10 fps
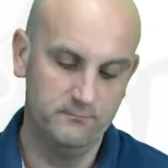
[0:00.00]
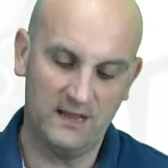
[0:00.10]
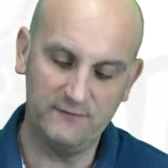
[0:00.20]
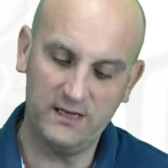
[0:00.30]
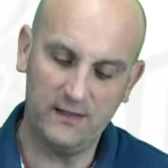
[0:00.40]

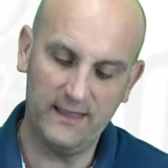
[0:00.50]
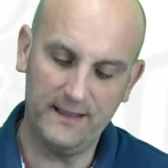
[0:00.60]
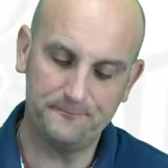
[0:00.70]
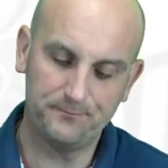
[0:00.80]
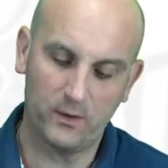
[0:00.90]
having done
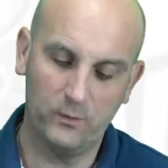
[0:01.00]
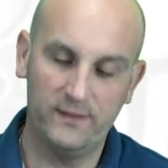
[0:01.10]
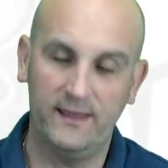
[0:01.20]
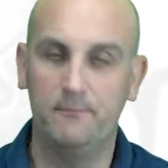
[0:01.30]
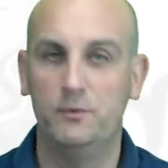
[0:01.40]
that, we
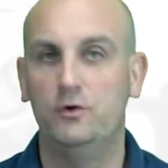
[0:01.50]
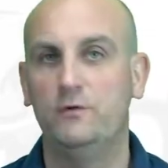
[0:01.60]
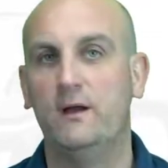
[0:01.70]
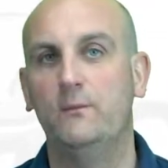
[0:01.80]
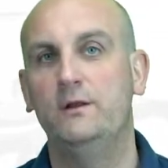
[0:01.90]
then
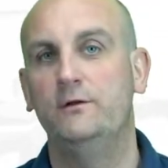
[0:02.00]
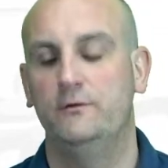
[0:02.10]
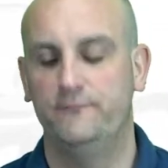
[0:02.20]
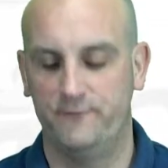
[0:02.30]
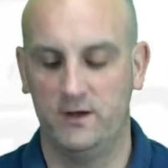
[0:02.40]
move and we
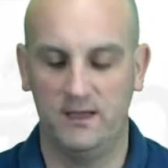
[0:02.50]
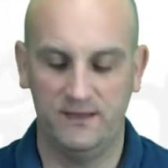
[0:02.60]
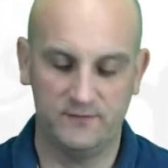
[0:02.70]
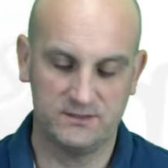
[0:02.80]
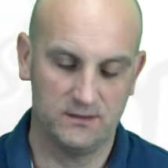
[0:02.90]
do
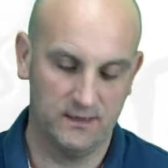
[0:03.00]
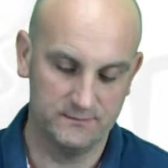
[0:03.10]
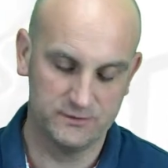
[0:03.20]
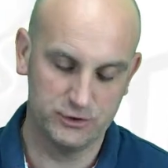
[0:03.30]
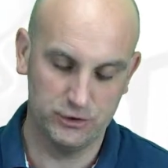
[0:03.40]
5
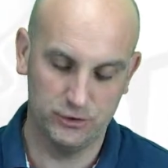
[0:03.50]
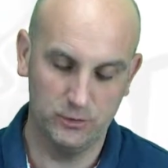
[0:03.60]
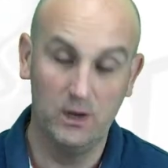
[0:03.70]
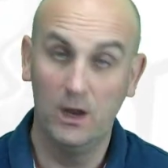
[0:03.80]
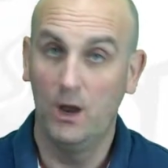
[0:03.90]
times
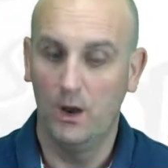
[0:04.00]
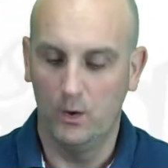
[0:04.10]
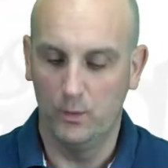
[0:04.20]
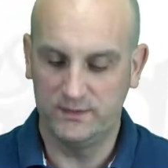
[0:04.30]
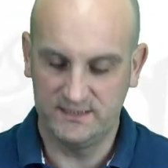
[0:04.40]
2,
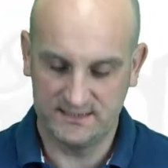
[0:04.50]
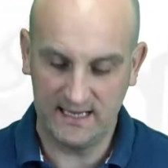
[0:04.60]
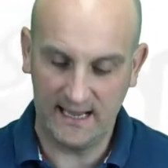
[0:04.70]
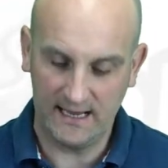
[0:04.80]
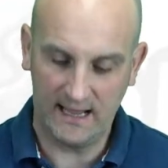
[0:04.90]
which is
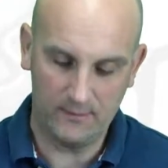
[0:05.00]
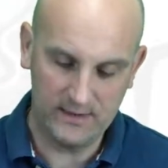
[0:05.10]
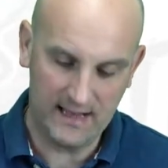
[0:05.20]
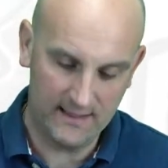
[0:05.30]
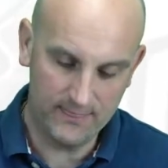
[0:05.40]
10, and
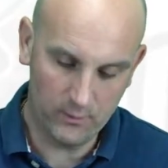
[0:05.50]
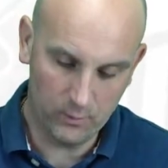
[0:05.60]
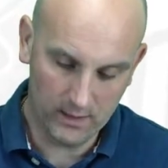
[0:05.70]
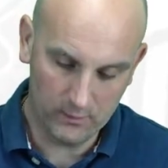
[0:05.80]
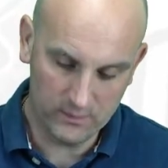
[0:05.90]
we add the
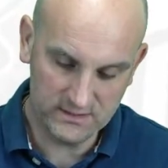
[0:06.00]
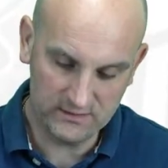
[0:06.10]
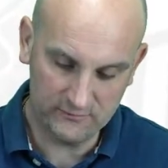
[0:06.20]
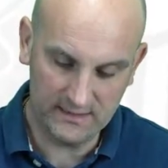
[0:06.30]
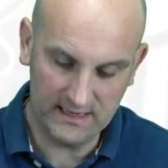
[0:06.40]
1, which
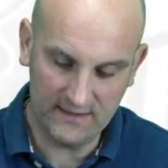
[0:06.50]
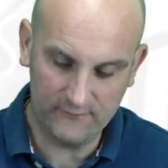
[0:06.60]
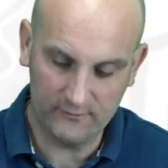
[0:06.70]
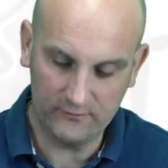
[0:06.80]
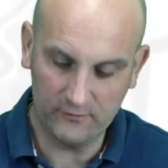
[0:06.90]
gives me
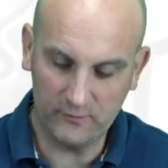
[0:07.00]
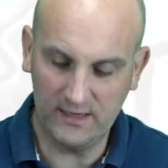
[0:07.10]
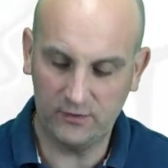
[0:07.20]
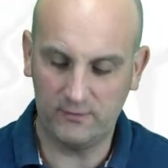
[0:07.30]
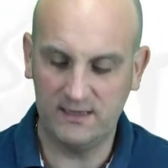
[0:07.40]
11. So
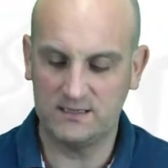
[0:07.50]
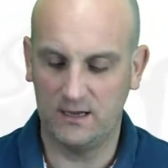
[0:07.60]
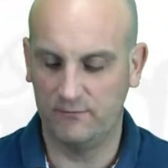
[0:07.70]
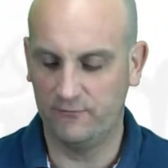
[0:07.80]
23 times